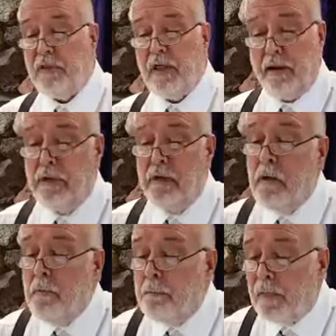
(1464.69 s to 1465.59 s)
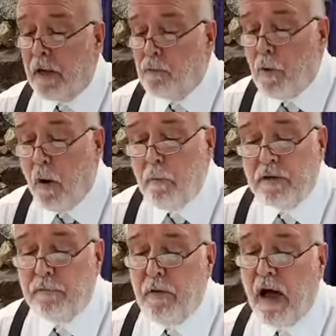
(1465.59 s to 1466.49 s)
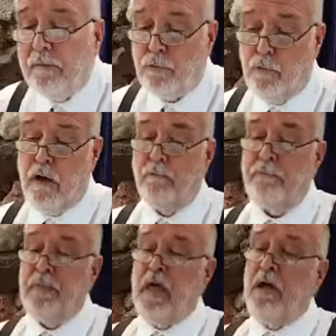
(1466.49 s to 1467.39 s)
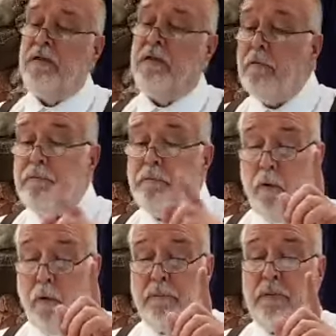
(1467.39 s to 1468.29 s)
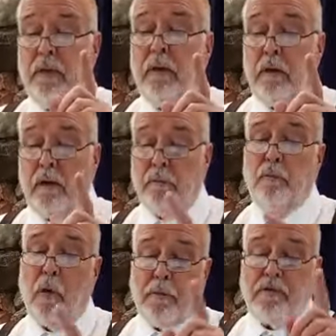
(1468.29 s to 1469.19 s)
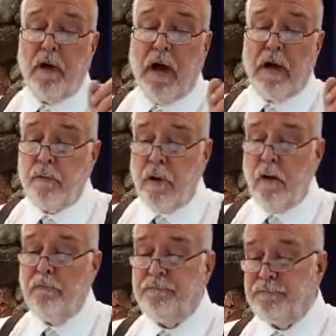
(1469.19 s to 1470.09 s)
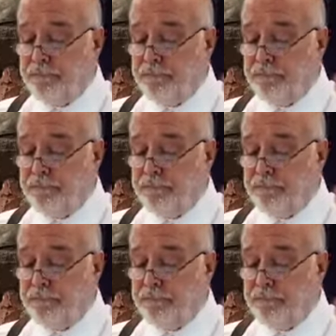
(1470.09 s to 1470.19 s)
that. Okay, Romans 5:12. Therefore, Romans 5:12.